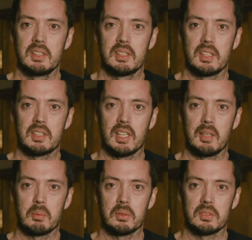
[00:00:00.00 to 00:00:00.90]
to the
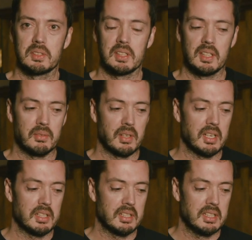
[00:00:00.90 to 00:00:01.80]
table, to the
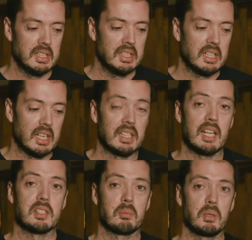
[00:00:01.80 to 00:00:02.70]
event. And
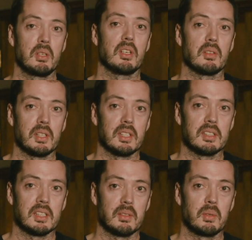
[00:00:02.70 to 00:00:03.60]
that's the beauty of it.
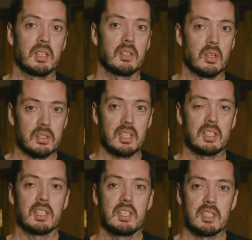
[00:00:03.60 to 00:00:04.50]
Like, we're not
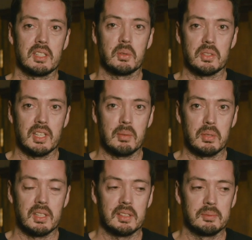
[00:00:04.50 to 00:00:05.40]
dictating what's
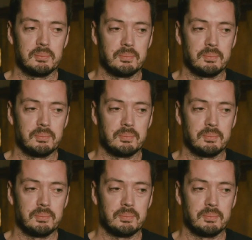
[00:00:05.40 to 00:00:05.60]
happening.